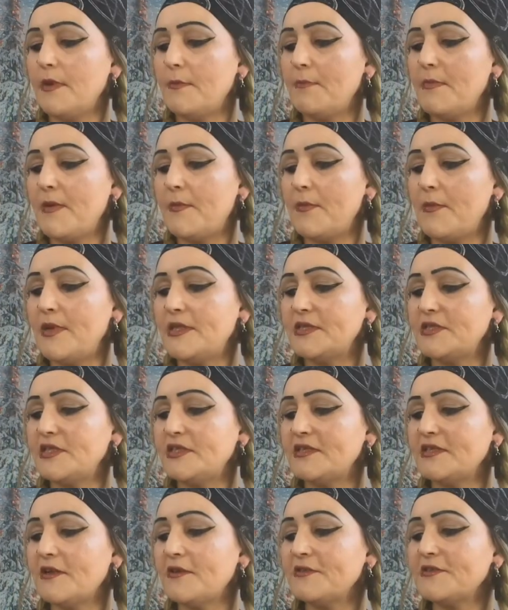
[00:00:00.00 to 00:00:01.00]
Memories.
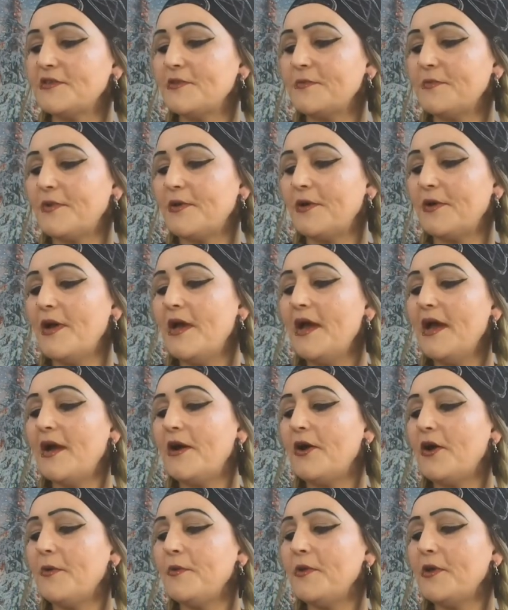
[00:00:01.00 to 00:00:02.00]
She's also put,
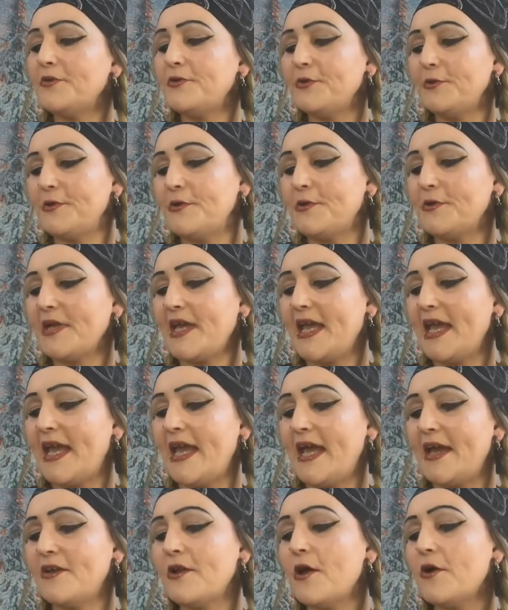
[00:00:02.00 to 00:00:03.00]
I hope you're doing
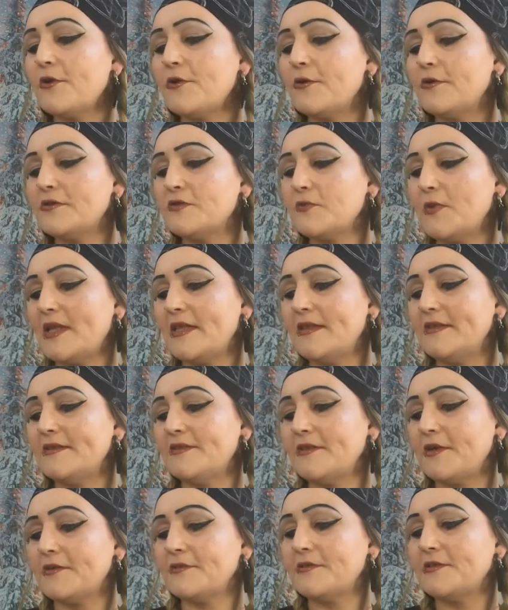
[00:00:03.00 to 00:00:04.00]
okay and all goes well at the
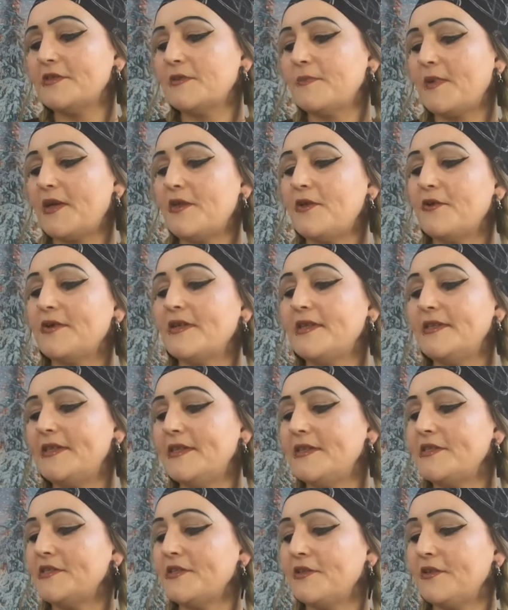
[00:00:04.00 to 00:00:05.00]
doctor's about your
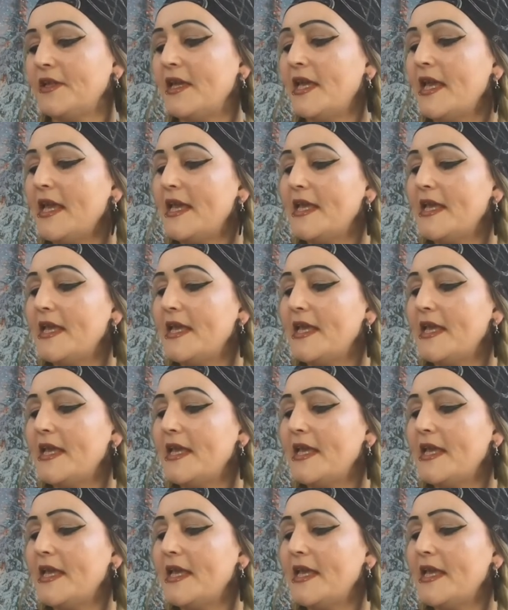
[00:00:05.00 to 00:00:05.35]
condition.